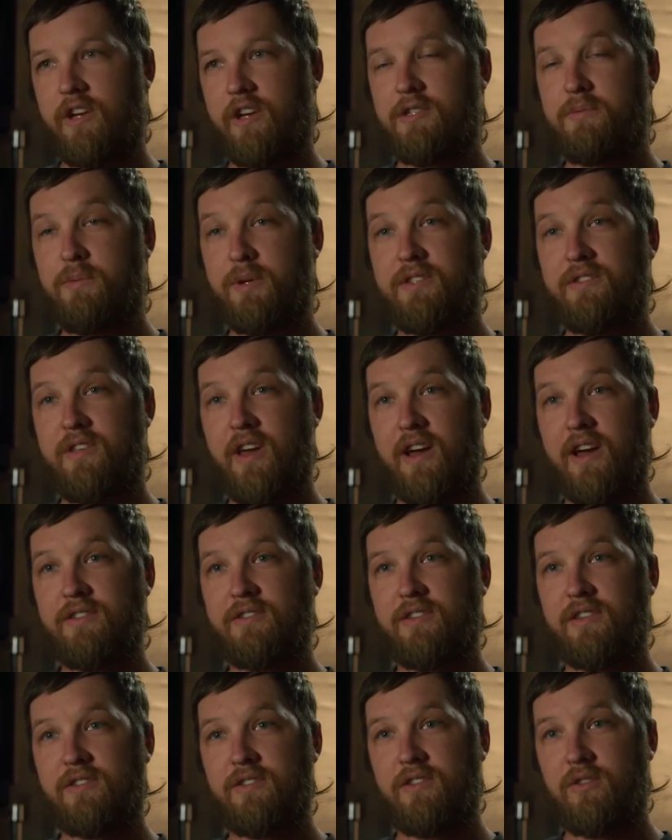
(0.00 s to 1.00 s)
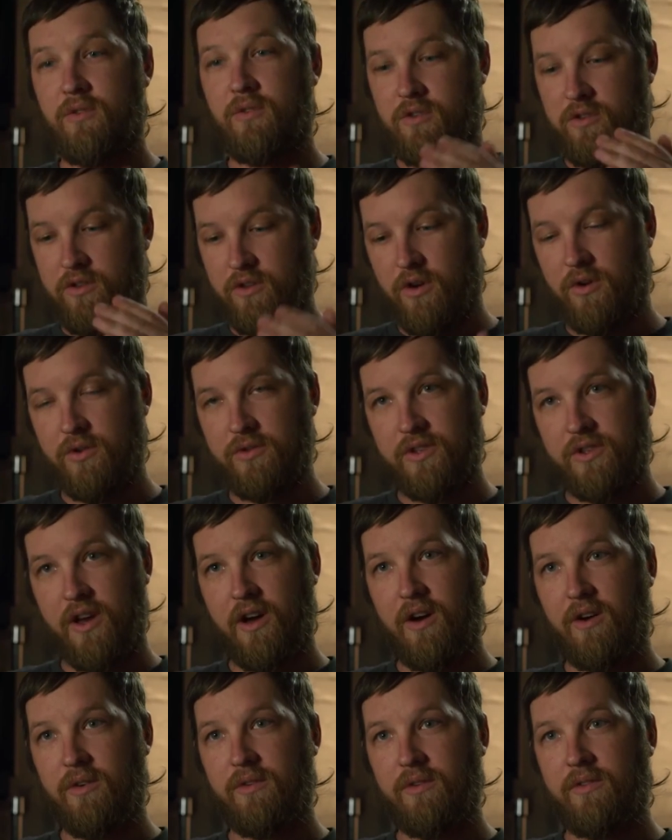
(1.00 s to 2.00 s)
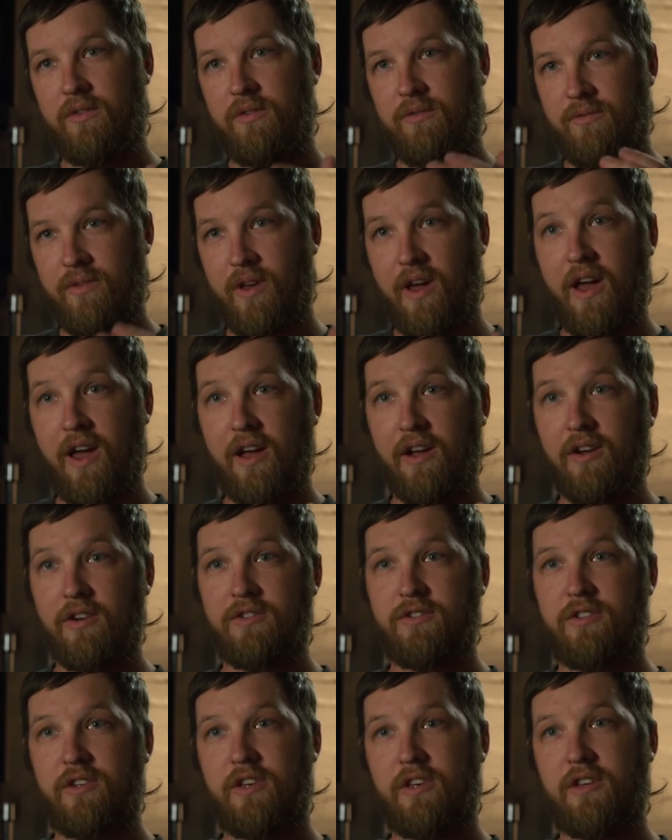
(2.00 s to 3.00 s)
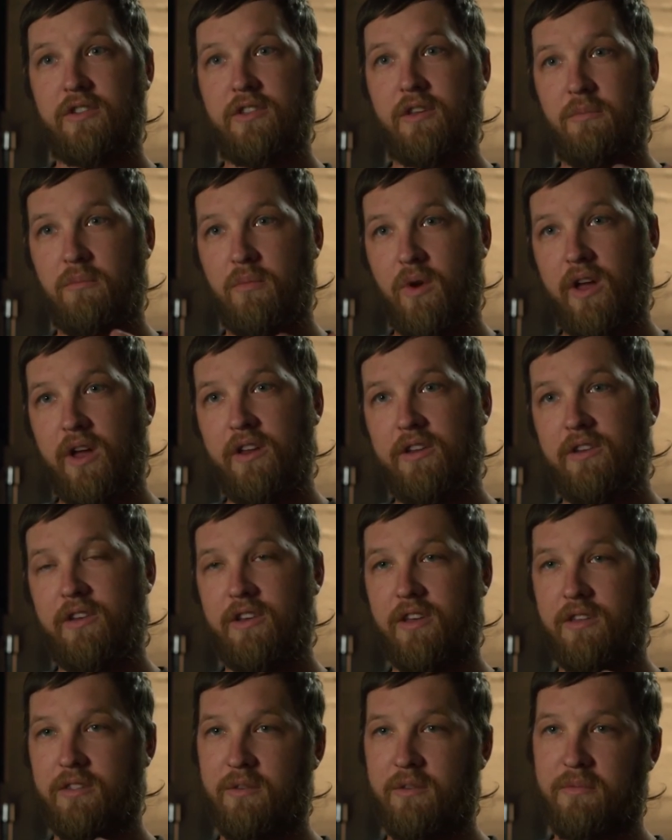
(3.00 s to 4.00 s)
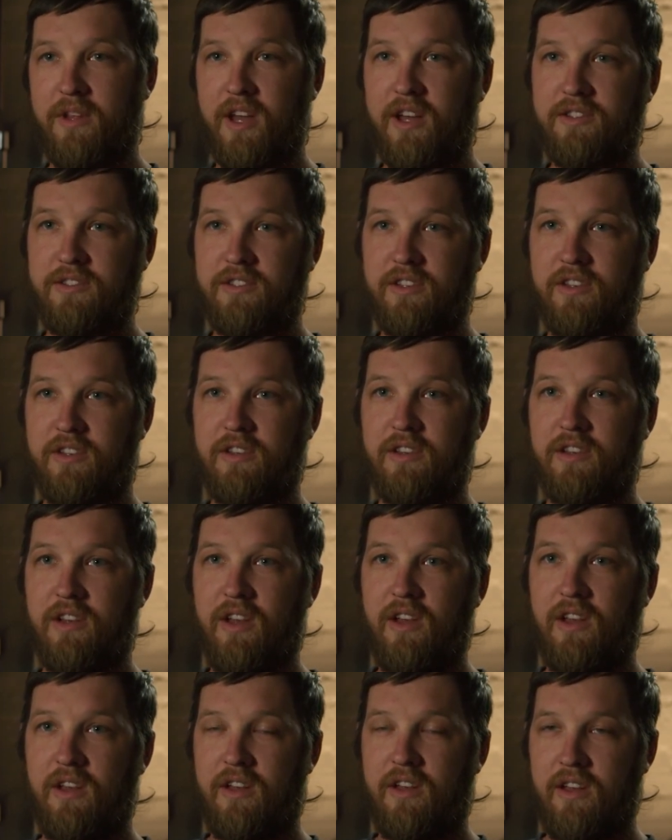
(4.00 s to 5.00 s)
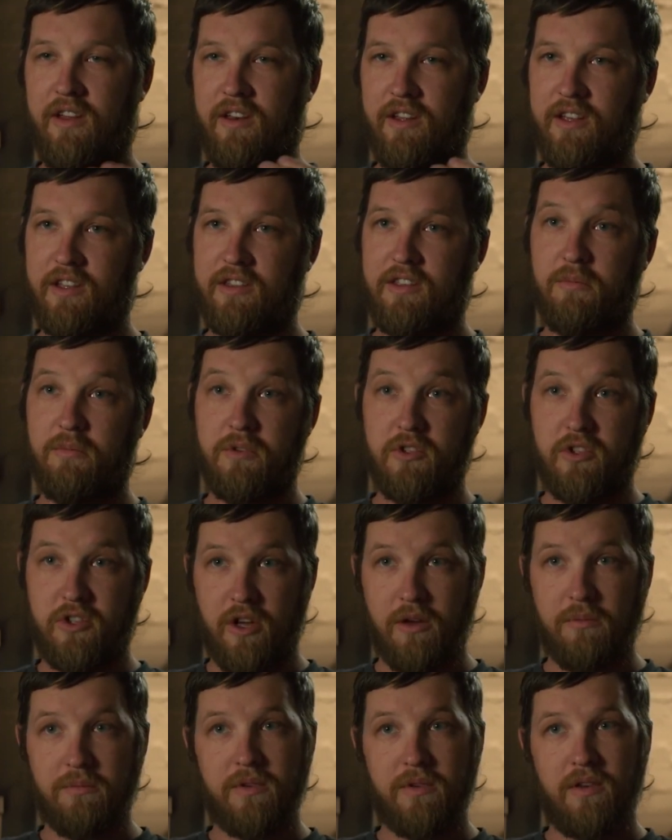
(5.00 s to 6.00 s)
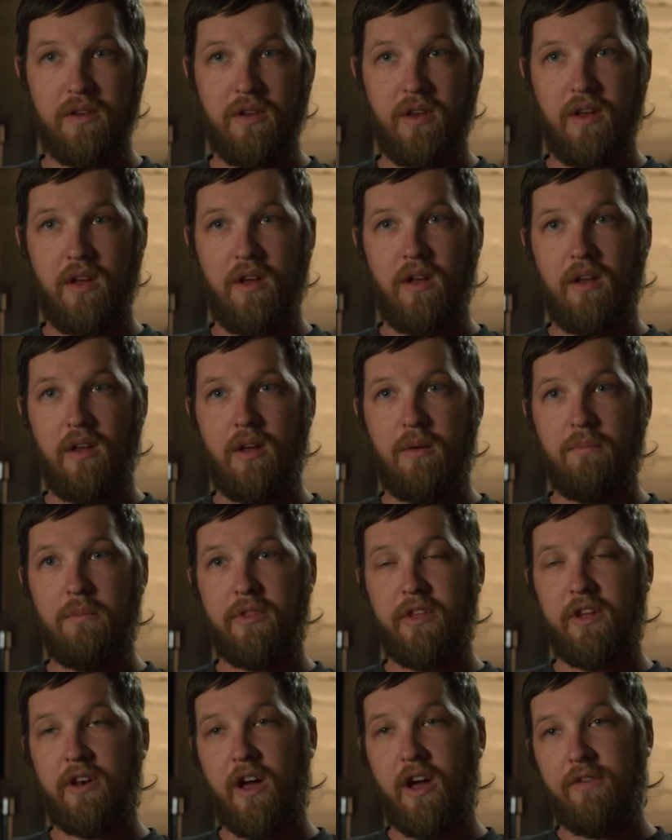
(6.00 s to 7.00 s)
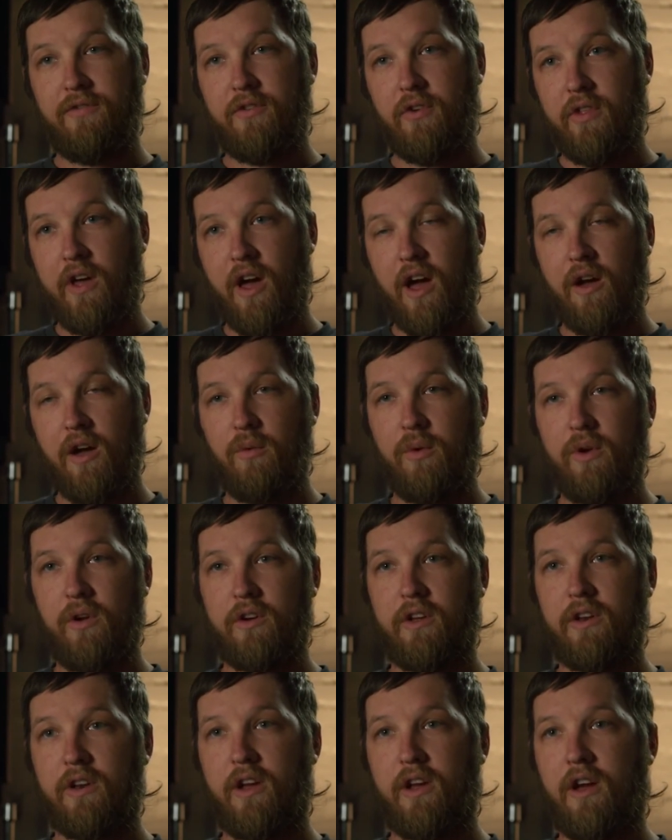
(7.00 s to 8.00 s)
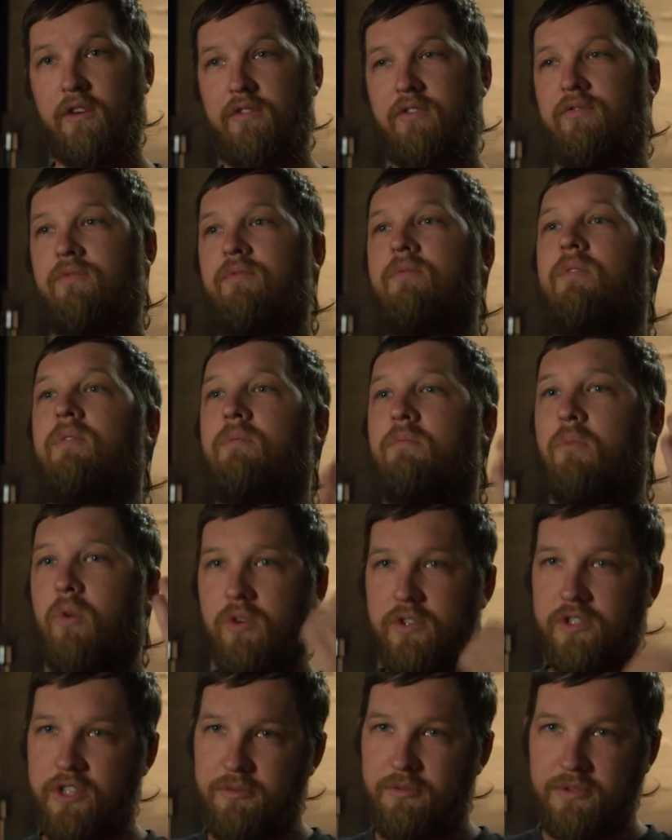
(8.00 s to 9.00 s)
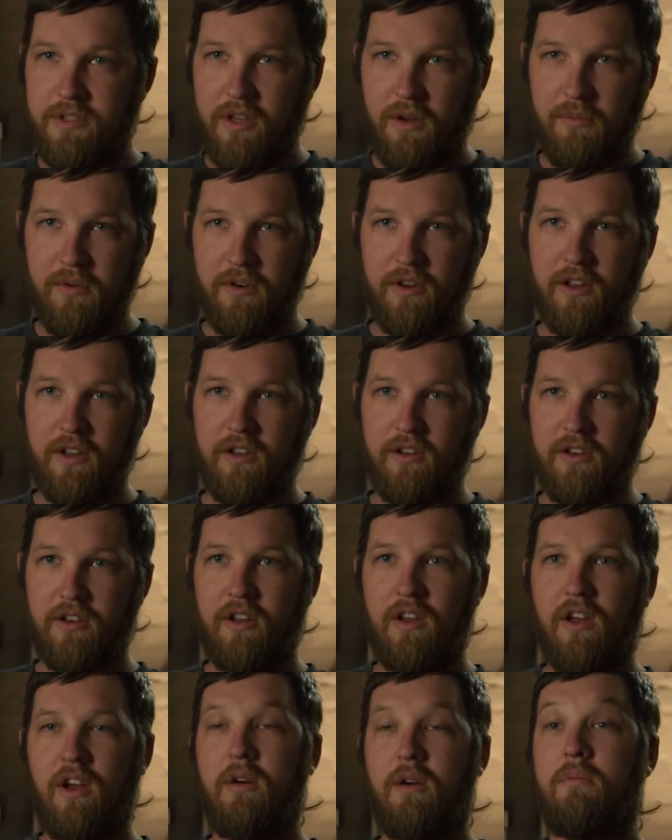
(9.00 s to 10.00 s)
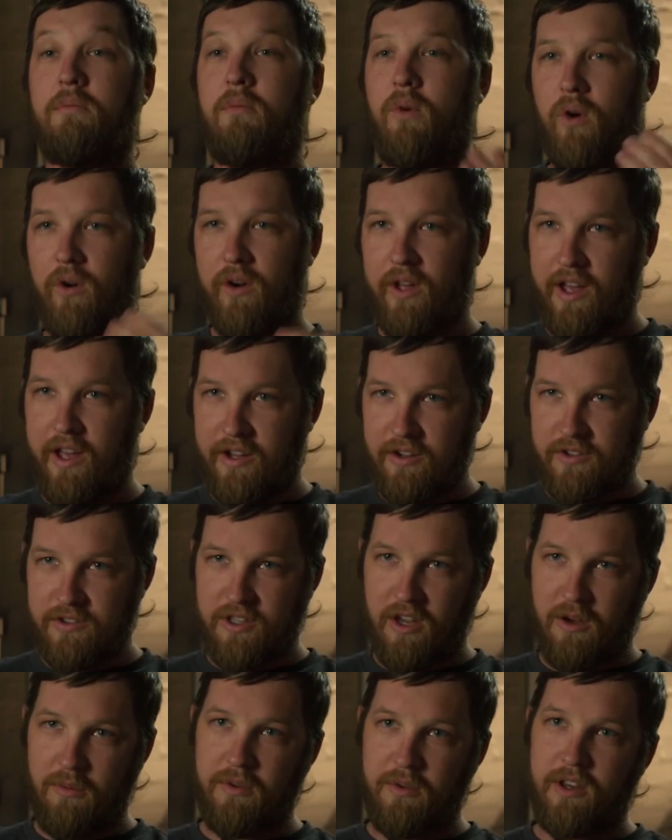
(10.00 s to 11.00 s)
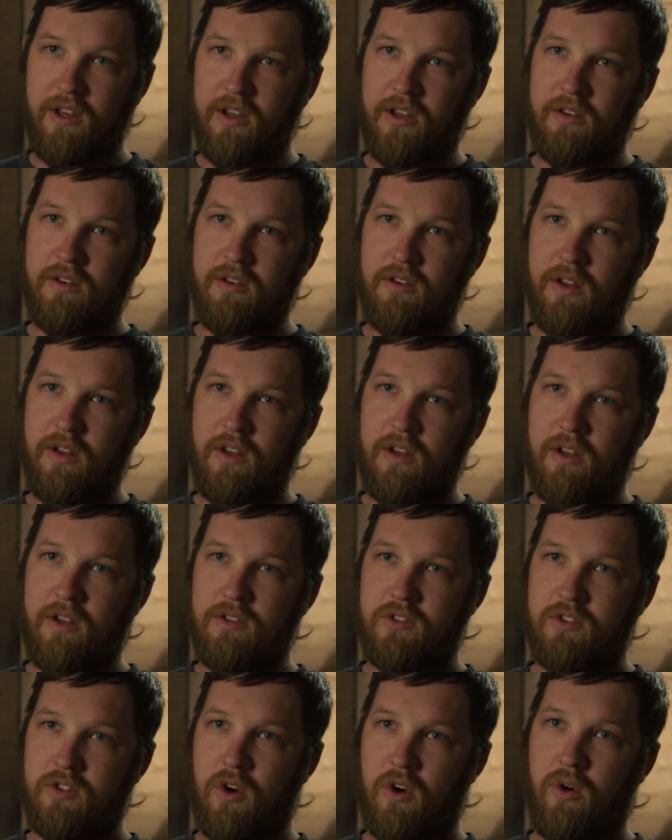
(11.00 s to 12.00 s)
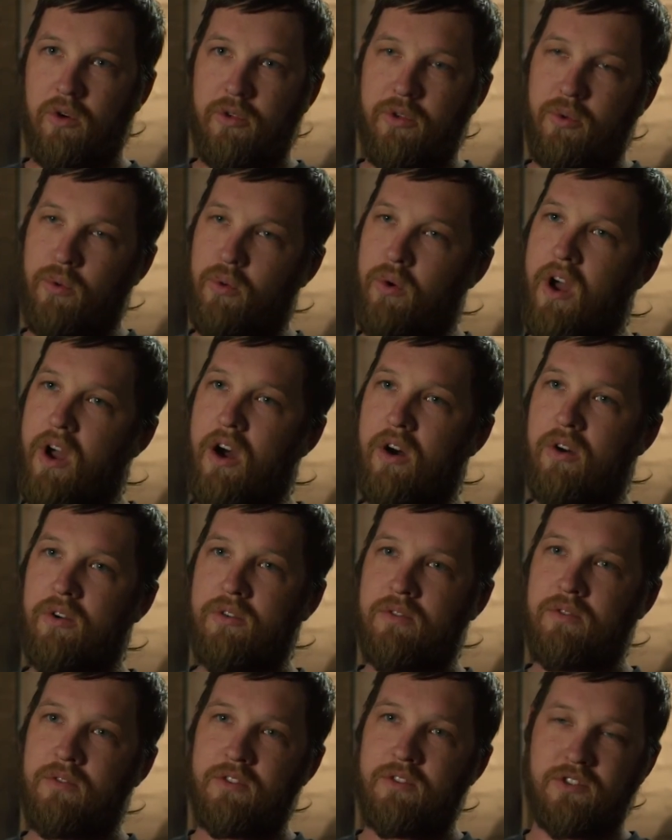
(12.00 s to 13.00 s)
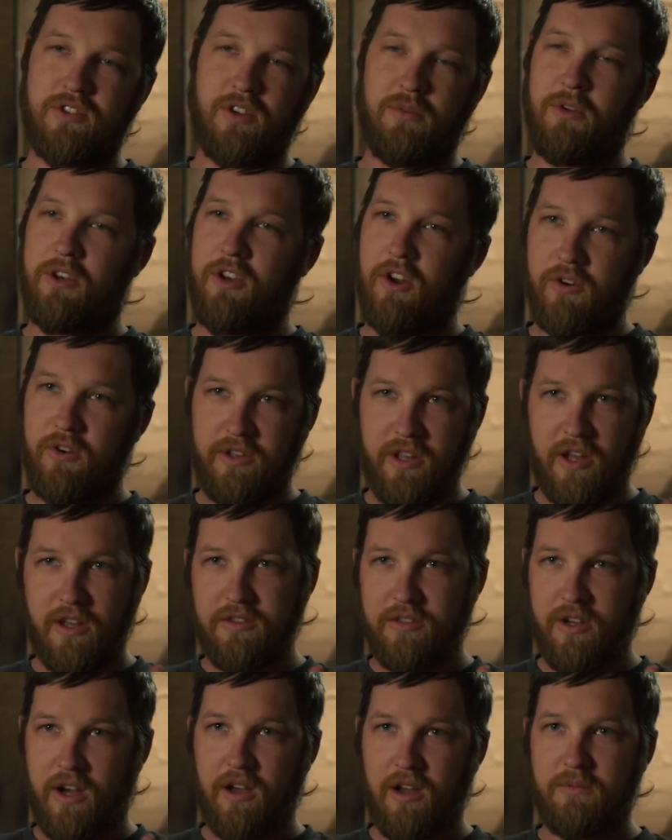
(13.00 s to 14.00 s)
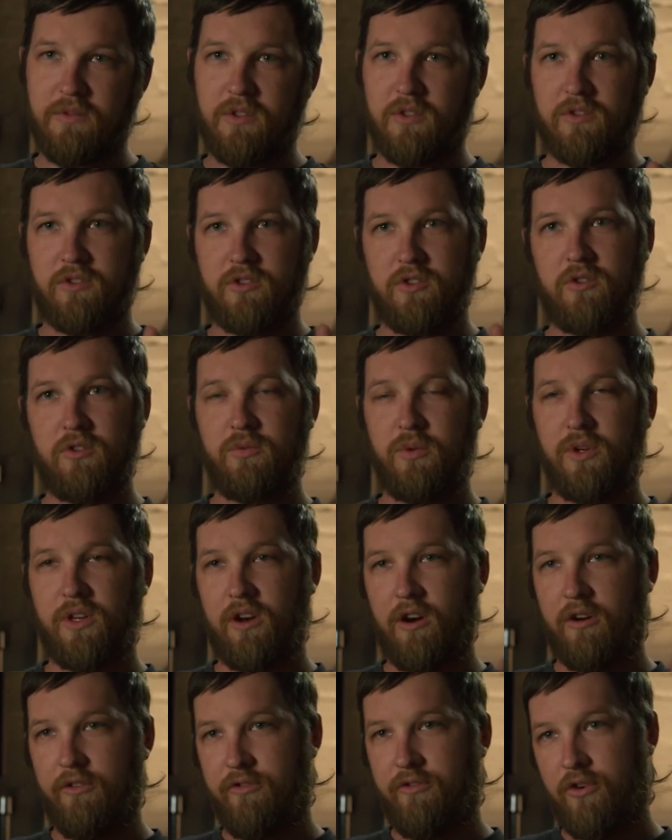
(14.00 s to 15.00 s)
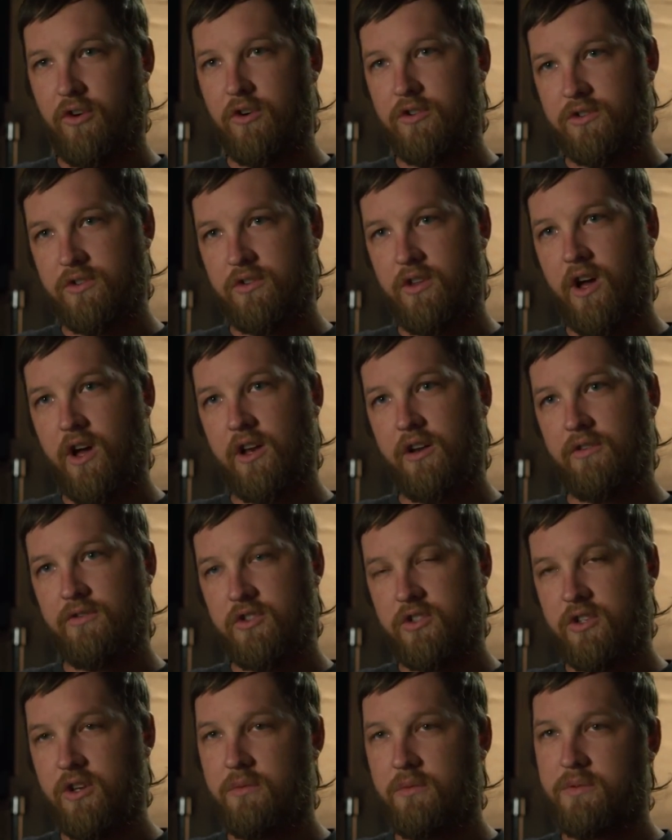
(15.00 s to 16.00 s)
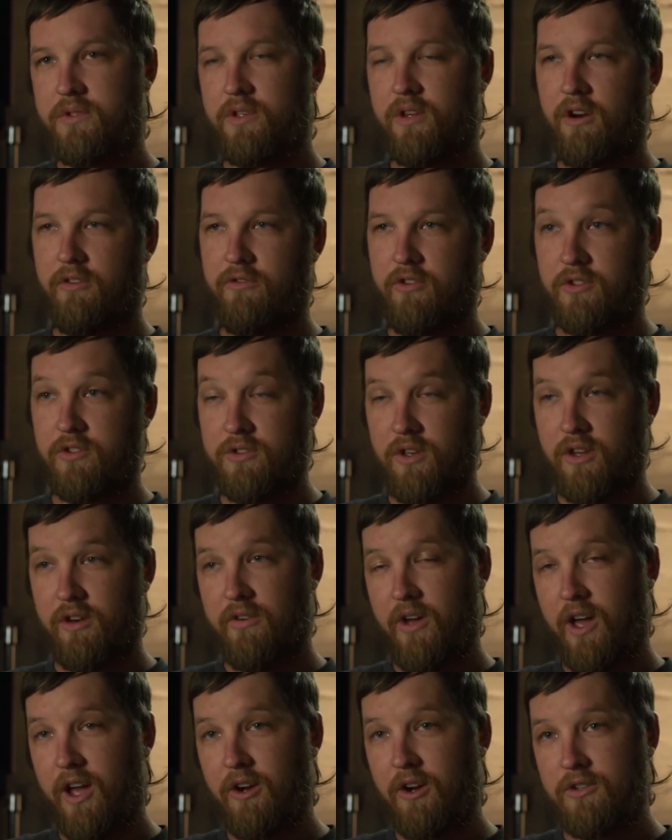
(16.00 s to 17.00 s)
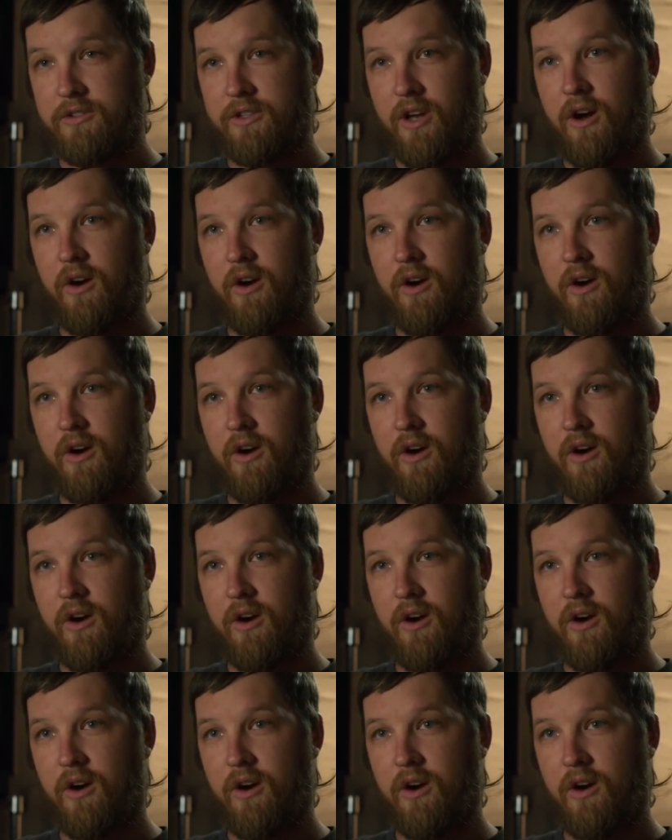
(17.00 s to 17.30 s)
The next big task is to close out the hangars, to get them ready, to get them tested, and to get them shipped. But then after that, we are going to have more ships coming in, more hangars coming in. So throughout, there's going to be no dead time. So as soon as we get our first line of ships and our first line of hangars